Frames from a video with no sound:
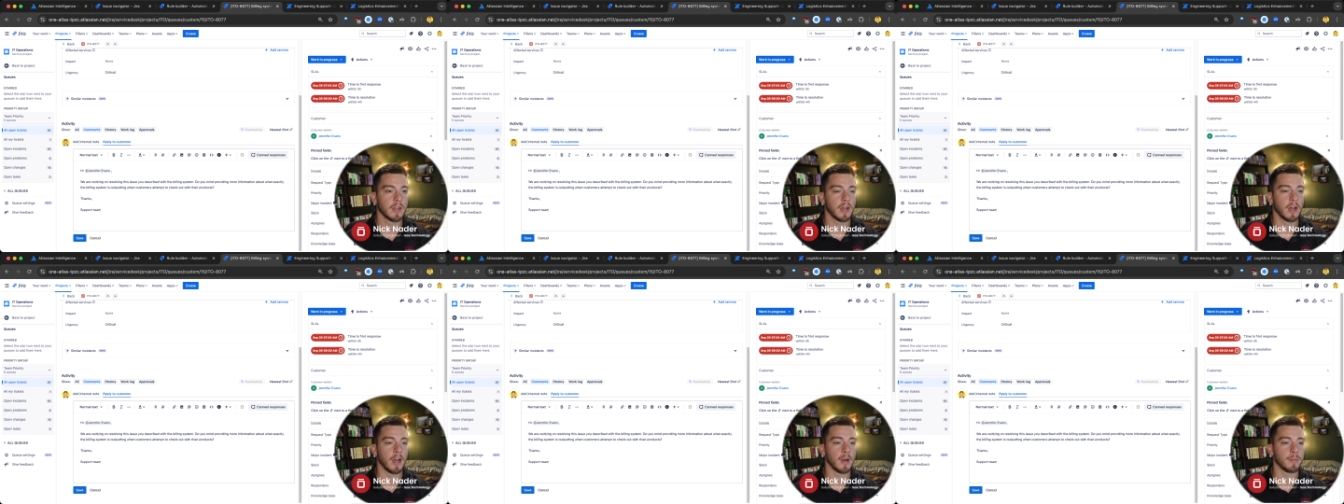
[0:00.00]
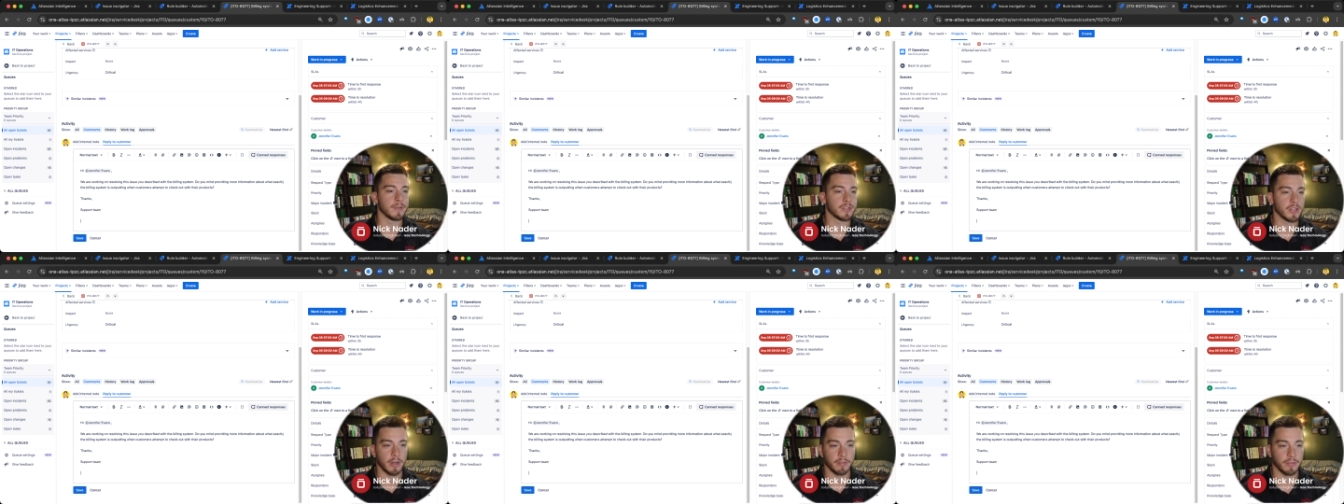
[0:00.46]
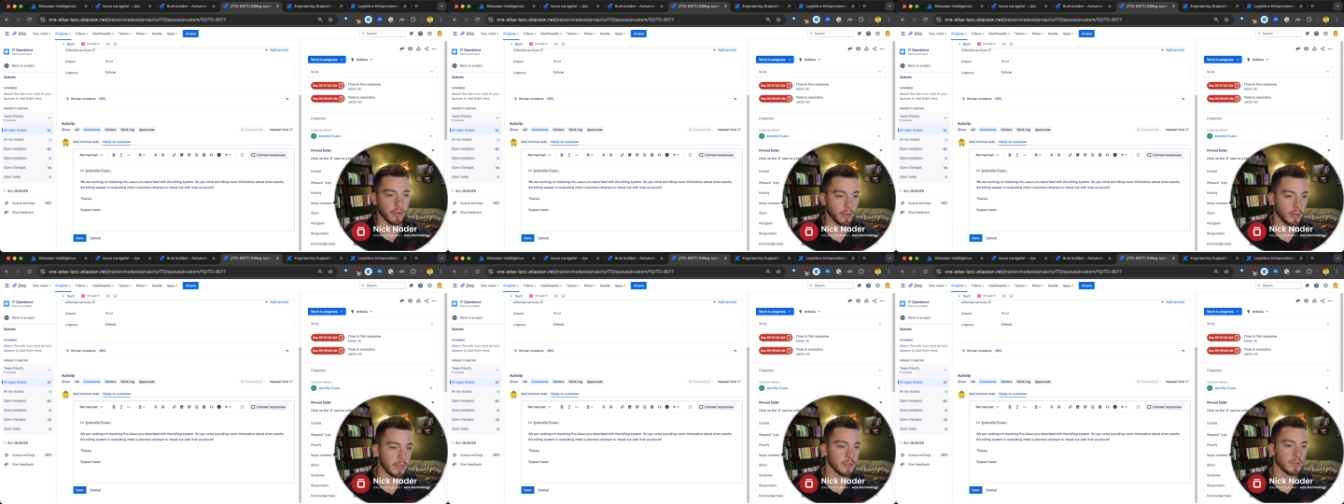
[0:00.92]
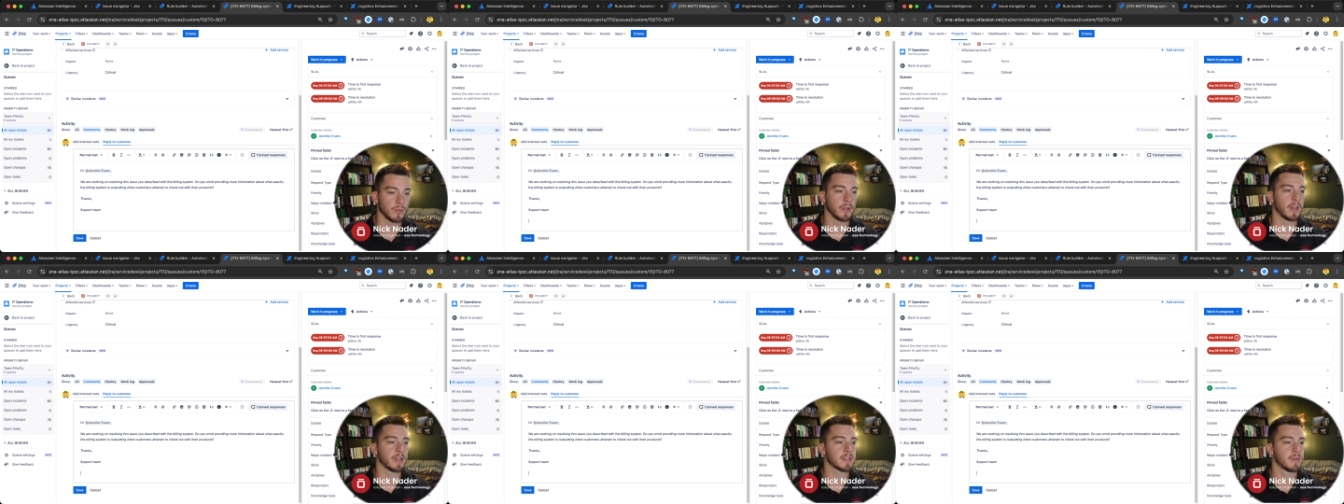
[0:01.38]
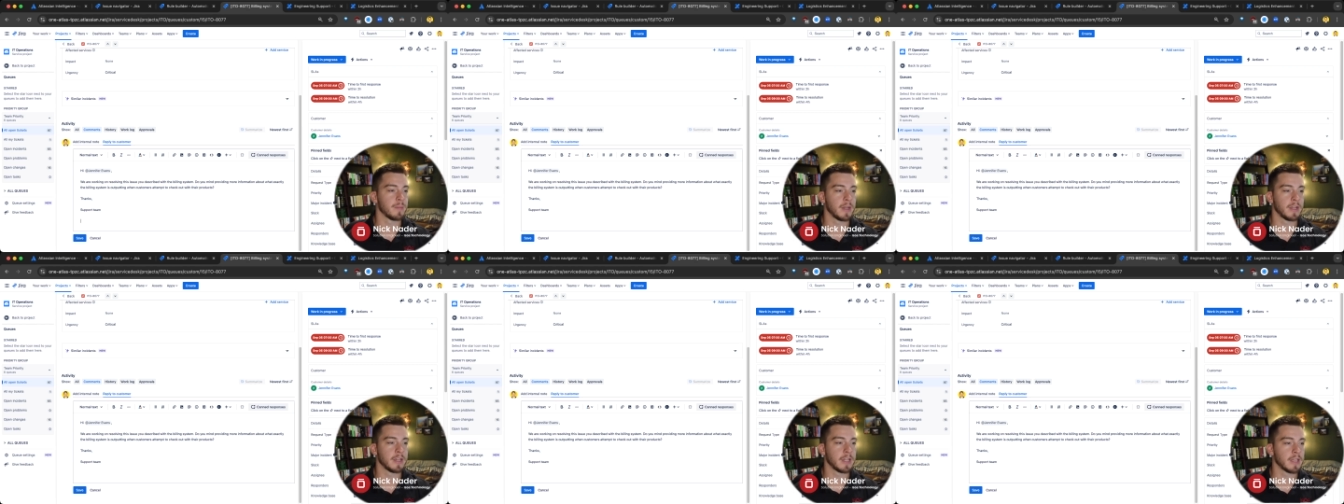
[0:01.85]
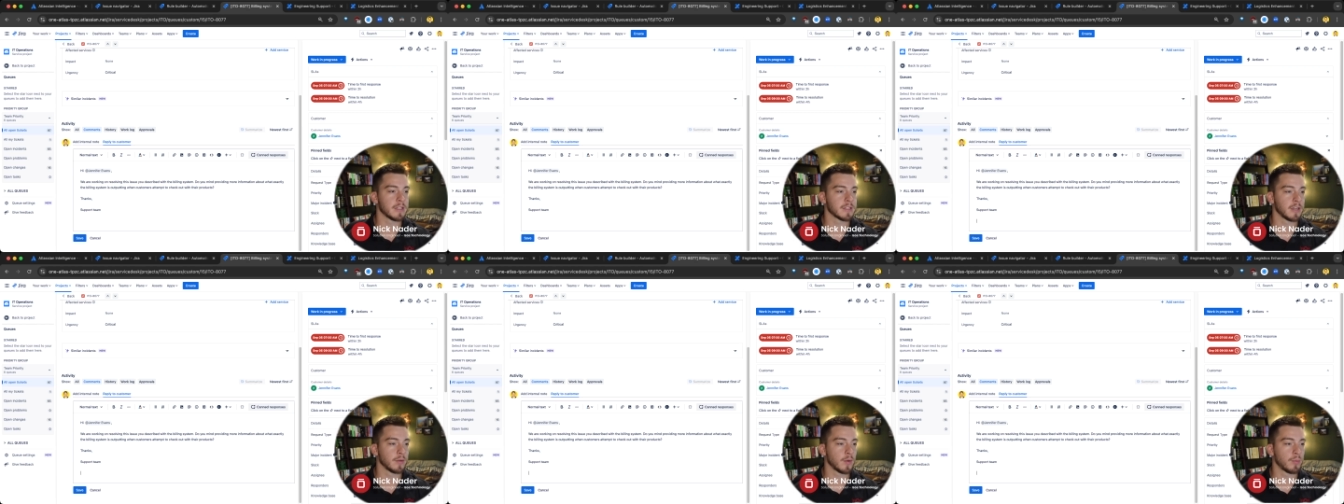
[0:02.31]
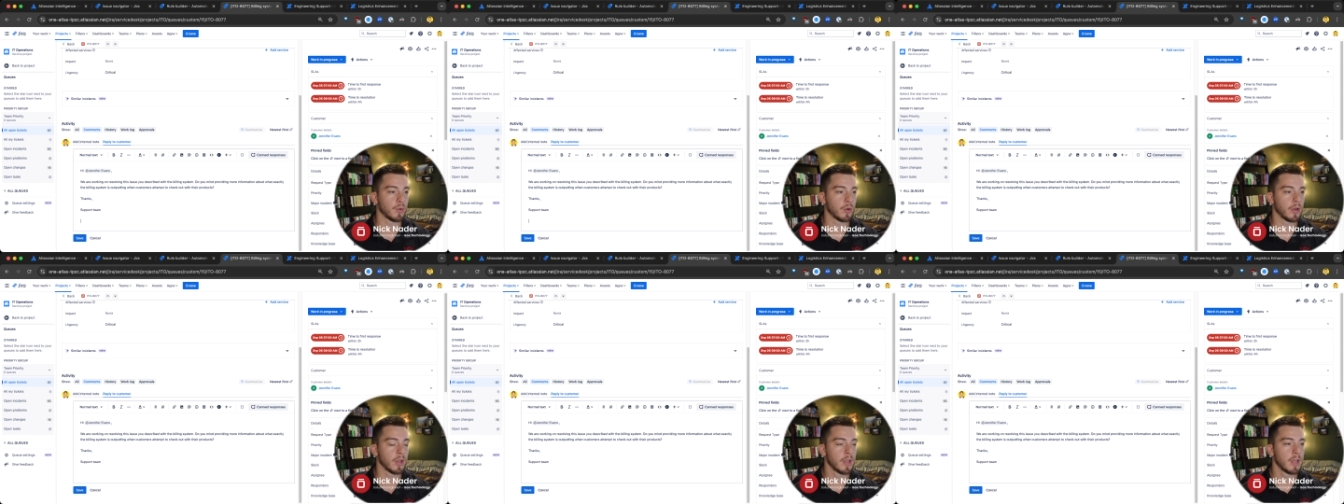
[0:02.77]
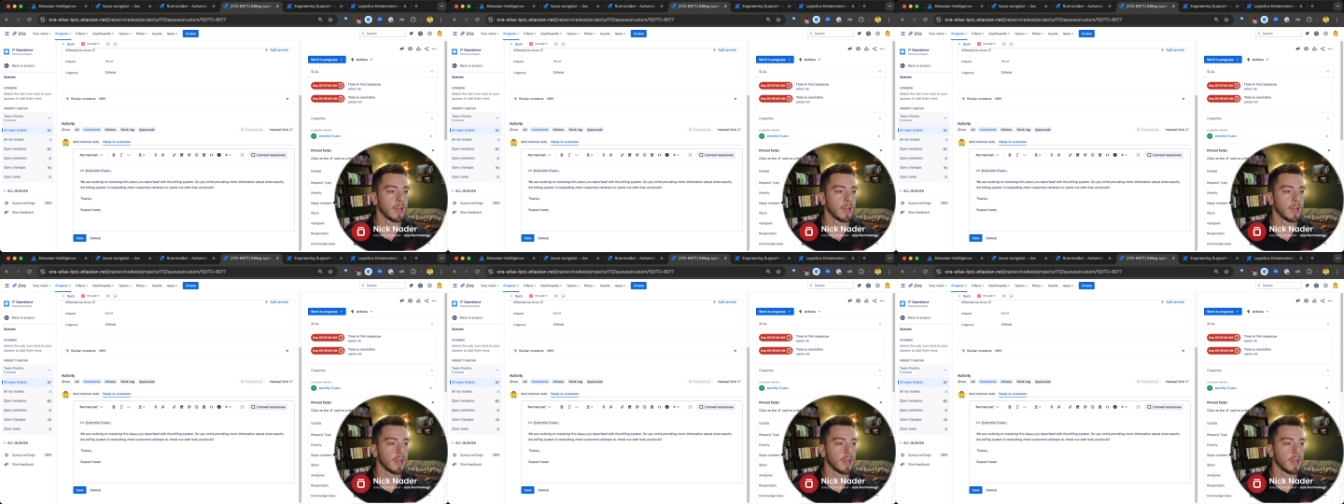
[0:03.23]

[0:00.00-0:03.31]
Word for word: Um, Jennifer is the one that submitted the incident report,